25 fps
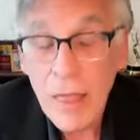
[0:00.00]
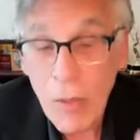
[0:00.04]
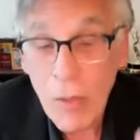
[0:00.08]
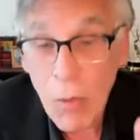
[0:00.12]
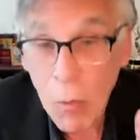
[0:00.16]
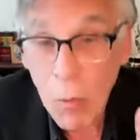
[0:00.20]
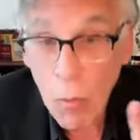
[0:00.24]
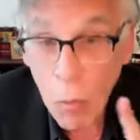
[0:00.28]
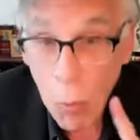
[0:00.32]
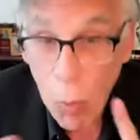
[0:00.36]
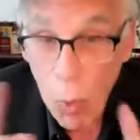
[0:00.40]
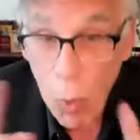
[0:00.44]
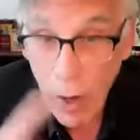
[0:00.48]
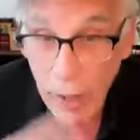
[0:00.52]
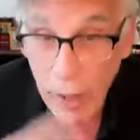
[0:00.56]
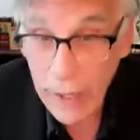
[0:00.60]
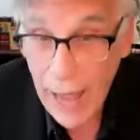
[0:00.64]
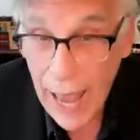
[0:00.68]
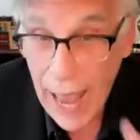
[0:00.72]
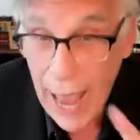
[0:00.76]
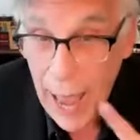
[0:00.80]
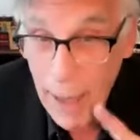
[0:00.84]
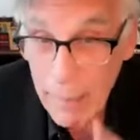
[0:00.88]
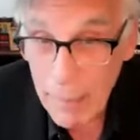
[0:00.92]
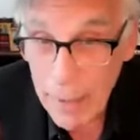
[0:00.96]
what
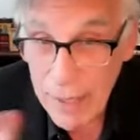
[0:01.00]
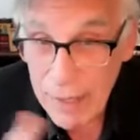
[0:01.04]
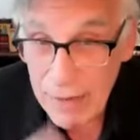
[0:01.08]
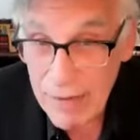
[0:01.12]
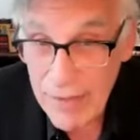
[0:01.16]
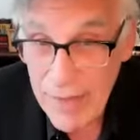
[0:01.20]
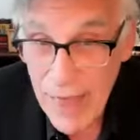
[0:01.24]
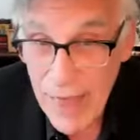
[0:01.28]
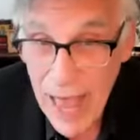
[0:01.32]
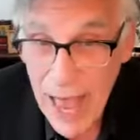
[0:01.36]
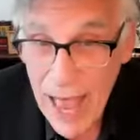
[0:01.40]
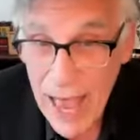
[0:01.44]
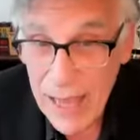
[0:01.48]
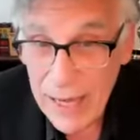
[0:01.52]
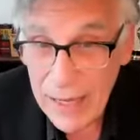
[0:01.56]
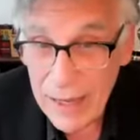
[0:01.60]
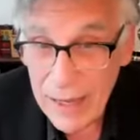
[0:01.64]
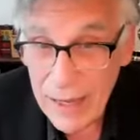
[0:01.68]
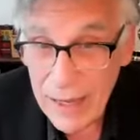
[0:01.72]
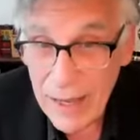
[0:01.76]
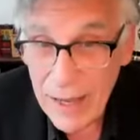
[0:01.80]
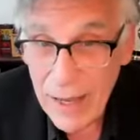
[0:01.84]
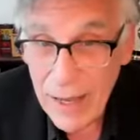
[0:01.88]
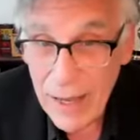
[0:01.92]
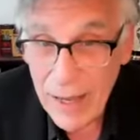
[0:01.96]
happens then
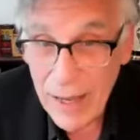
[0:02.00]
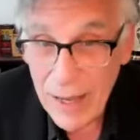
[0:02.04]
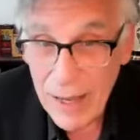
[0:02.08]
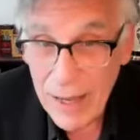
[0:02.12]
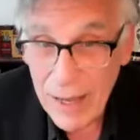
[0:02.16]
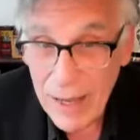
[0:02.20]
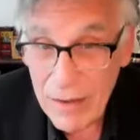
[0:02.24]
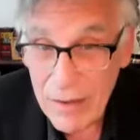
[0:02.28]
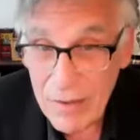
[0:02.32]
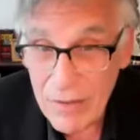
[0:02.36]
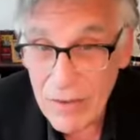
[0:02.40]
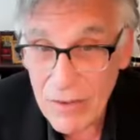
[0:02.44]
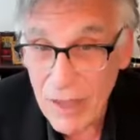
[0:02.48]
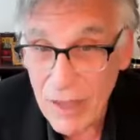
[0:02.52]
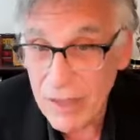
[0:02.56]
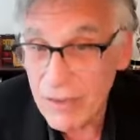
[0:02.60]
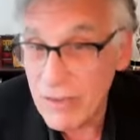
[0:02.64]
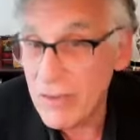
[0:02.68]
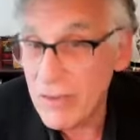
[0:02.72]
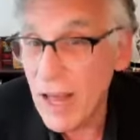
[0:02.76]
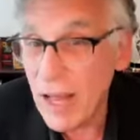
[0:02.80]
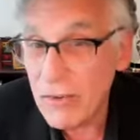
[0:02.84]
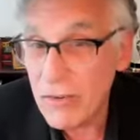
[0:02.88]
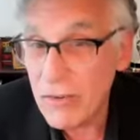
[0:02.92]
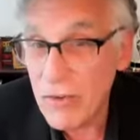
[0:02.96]
is it's
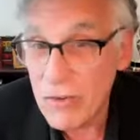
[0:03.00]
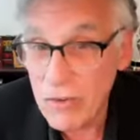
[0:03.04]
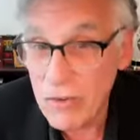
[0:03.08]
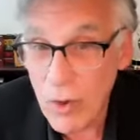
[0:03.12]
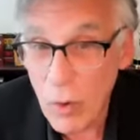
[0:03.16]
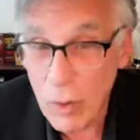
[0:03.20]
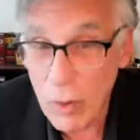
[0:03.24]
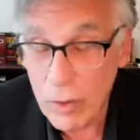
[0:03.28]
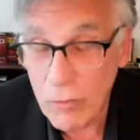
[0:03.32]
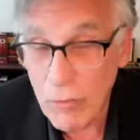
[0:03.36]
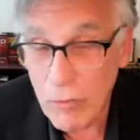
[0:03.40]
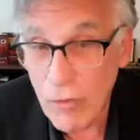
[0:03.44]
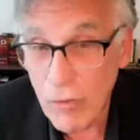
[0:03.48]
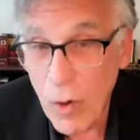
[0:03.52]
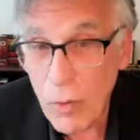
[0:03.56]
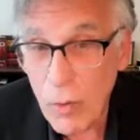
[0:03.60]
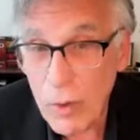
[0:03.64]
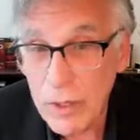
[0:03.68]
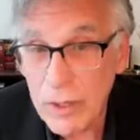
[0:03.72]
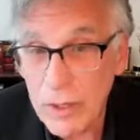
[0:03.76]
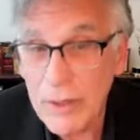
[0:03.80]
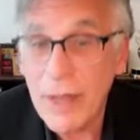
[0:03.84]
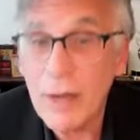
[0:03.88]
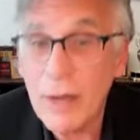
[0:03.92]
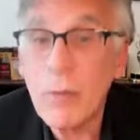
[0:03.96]
not just going
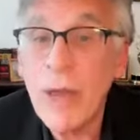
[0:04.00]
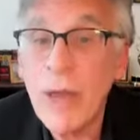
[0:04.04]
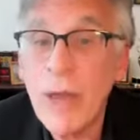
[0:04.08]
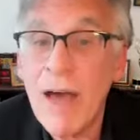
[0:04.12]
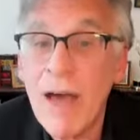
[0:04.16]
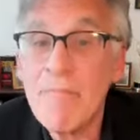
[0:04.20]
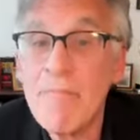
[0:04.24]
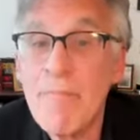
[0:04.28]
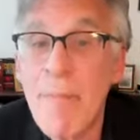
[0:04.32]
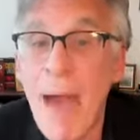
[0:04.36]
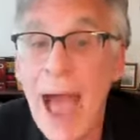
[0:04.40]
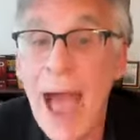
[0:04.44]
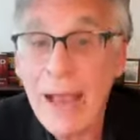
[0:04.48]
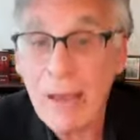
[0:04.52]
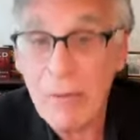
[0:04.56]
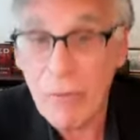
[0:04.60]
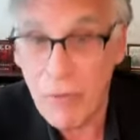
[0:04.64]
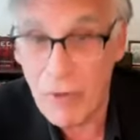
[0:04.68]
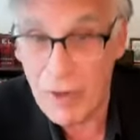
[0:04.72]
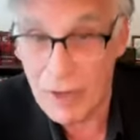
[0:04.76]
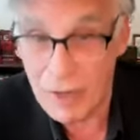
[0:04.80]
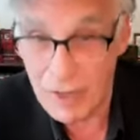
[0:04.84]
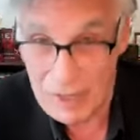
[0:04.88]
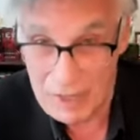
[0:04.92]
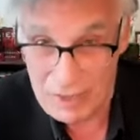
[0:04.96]
forward, then we have
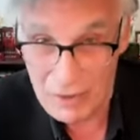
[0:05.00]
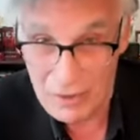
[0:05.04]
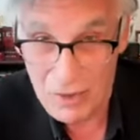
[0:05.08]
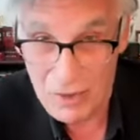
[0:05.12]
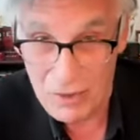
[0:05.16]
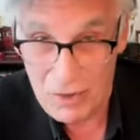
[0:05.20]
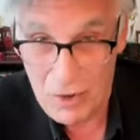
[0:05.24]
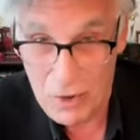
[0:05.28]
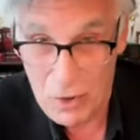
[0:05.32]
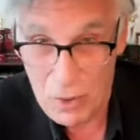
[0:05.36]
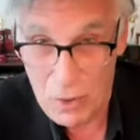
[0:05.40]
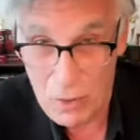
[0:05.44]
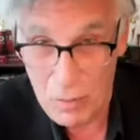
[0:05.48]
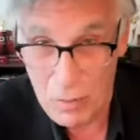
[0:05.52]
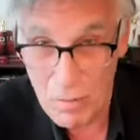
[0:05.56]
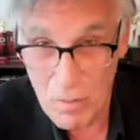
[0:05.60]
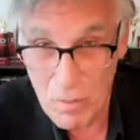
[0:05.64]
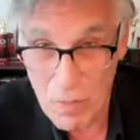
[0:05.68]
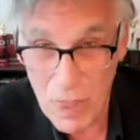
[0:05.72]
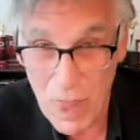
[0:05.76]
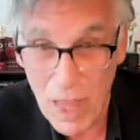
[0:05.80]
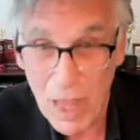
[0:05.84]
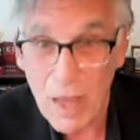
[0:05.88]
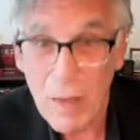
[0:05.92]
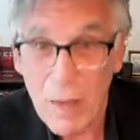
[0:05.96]
backfilling to do.
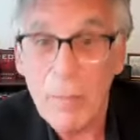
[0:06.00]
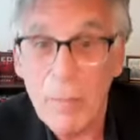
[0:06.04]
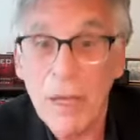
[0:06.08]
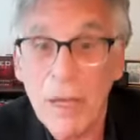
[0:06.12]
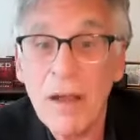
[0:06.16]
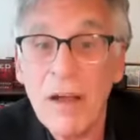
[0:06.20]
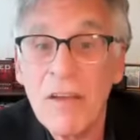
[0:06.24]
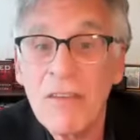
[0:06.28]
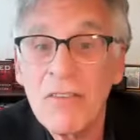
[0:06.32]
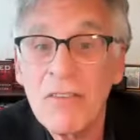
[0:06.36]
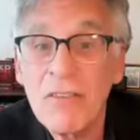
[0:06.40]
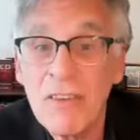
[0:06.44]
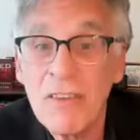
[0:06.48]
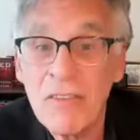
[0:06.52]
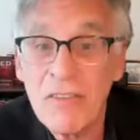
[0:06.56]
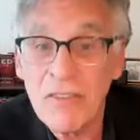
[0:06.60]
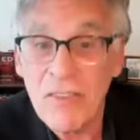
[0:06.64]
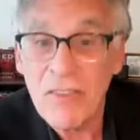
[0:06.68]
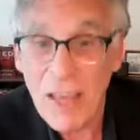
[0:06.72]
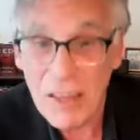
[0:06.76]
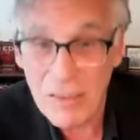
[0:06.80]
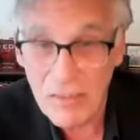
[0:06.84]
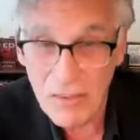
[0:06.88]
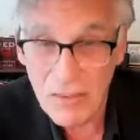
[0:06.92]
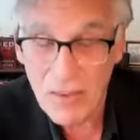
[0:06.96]
Because to
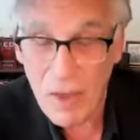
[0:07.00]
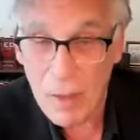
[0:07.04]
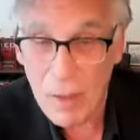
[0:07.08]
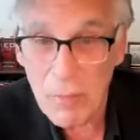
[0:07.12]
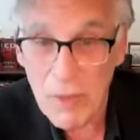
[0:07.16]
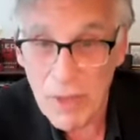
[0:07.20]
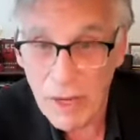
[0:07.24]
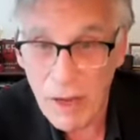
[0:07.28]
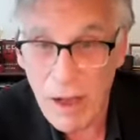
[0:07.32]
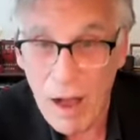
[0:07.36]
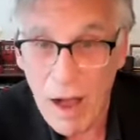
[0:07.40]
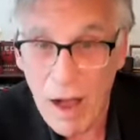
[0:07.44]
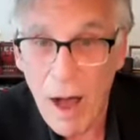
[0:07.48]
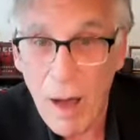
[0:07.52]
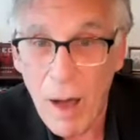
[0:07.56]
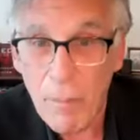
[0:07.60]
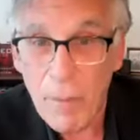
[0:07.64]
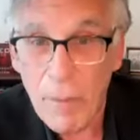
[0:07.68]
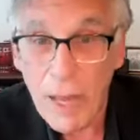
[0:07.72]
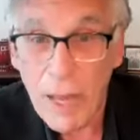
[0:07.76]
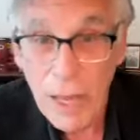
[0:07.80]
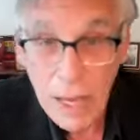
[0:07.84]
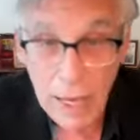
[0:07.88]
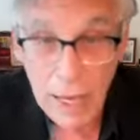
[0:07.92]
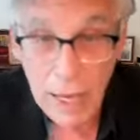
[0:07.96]
set something
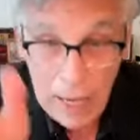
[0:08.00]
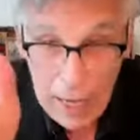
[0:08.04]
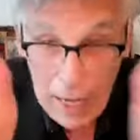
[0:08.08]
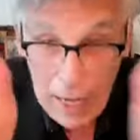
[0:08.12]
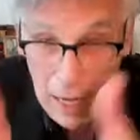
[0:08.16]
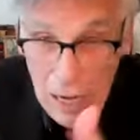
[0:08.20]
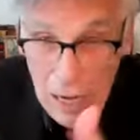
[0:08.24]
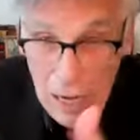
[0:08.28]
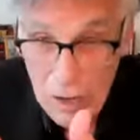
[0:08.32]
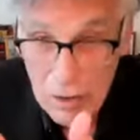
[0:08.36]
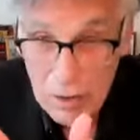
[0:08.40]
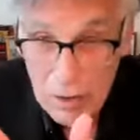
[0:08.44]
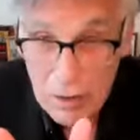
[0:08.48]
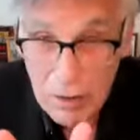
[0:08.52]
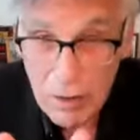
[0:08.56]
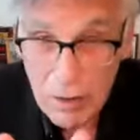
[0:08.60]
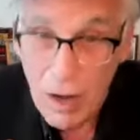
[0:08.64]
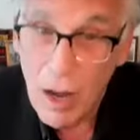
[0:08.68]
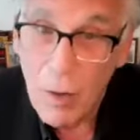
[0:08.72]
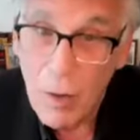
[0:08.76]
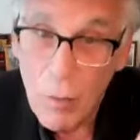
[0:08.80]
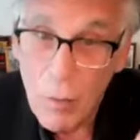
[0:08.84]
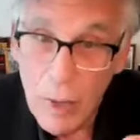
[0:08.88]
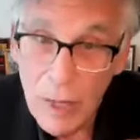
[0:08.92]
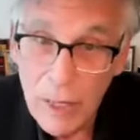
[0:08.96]
up here,
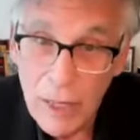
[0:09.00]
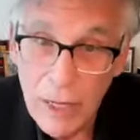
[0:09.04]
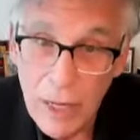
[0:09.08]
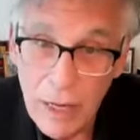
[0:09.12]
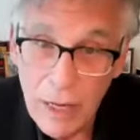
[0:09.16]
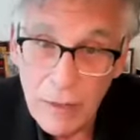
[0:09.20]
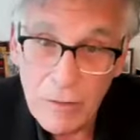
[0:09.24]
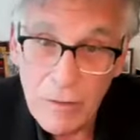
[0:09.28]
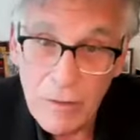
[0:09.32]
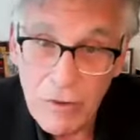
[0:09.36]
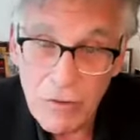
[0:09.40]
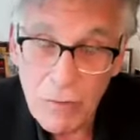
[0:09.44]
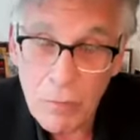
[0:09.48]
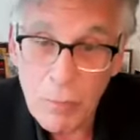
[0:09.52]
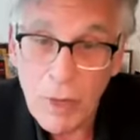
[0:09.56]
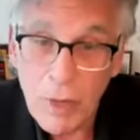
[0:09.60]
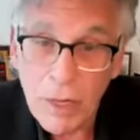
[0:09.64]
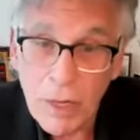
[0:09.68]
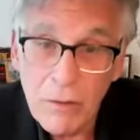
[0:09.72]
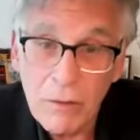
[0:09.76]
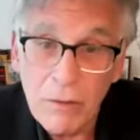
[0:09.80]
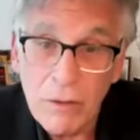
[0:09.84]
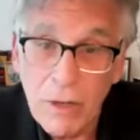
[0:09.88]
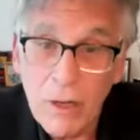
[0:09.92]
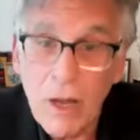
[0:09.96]
we need to
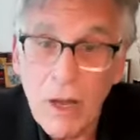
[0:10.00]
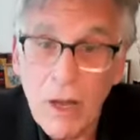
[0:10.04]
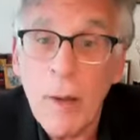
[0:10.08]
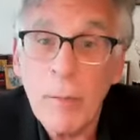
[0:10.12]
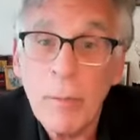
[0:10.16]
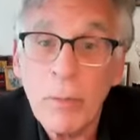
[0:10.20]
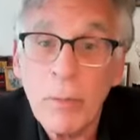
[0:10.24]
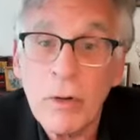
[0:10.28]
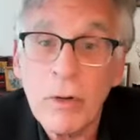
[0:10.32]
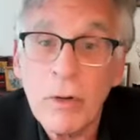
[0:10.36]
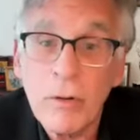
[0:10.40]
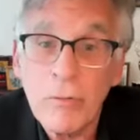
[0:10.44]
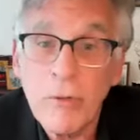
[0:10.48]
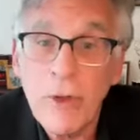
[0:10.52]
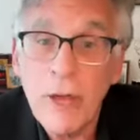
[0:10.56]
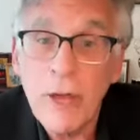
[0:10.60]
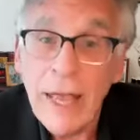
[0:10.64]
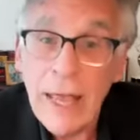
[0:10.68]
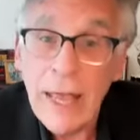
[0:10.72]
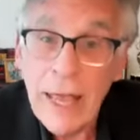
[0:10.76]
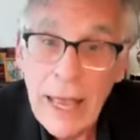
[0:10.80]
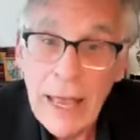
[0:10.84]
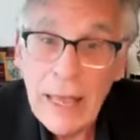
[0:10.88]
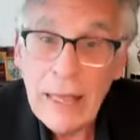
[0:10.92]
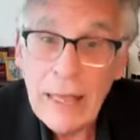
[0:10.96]
sprinkle a couple of
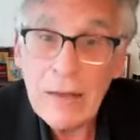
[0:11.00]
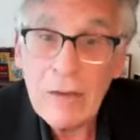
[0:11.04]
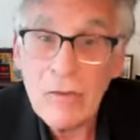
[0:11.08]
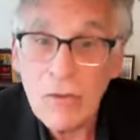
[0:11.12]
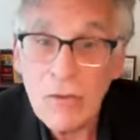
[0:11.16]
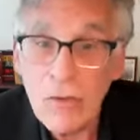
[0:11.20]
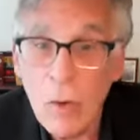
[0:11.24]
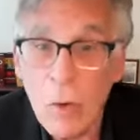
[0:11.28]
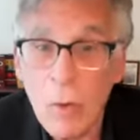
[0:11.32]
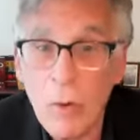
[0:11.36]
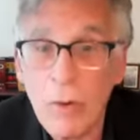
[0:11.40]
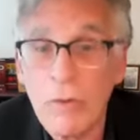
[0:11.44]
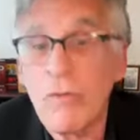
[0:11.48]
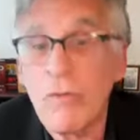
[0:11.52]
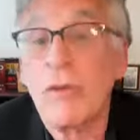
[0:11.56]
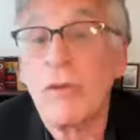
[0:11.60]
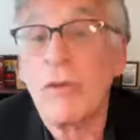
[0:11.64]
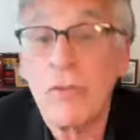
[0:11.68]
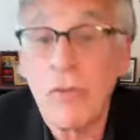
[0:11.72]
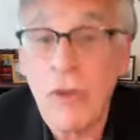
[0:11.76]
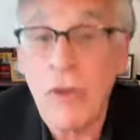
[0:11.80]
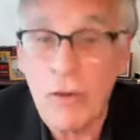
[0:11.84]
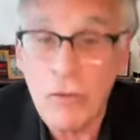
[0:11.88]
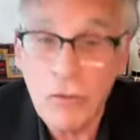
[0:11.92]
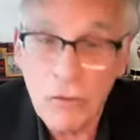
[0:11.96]
hints or
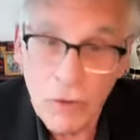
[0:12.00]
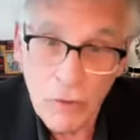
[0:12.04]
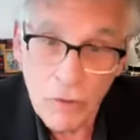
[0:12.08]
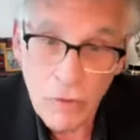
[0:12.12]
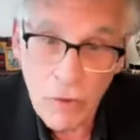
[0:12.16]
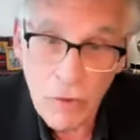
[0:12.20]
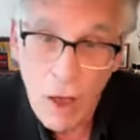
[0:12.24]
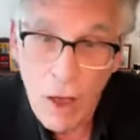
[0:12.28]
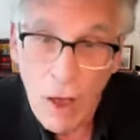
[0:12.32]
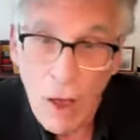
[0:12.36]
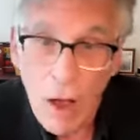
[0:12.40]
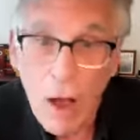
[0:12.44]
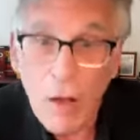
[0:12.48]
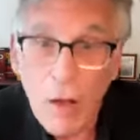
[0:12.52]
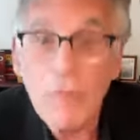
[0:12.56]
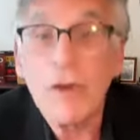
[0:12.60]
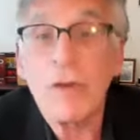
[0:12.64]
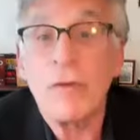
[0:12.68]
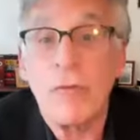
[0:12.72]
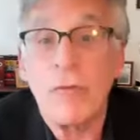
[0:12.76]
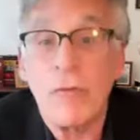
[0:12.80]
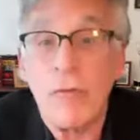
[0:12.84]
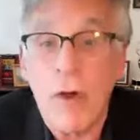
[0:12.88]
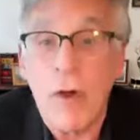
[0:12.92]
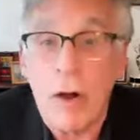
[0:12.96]
suggestions of
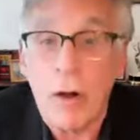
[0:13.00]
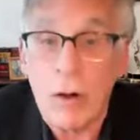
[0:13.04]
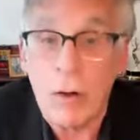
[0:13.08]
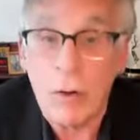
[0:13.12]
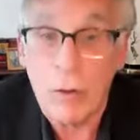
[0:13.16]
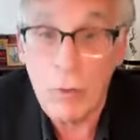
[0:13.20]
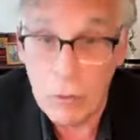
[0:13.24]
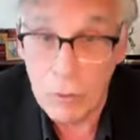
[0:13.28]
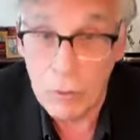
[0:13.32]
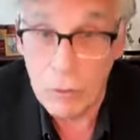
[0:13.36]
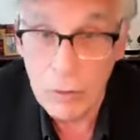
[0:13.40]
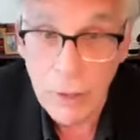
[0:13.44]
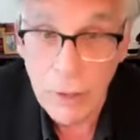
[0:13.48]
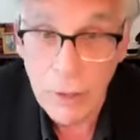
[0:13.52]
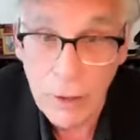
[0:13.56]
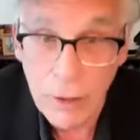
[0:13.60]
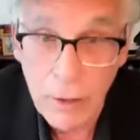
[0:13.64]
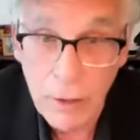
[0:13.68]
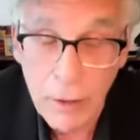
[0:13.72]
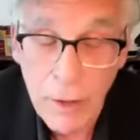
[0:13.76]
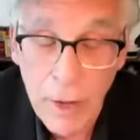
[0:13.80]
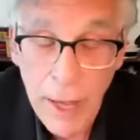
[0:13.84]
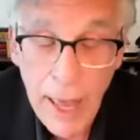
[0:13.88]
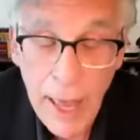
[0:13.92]
it far earlier.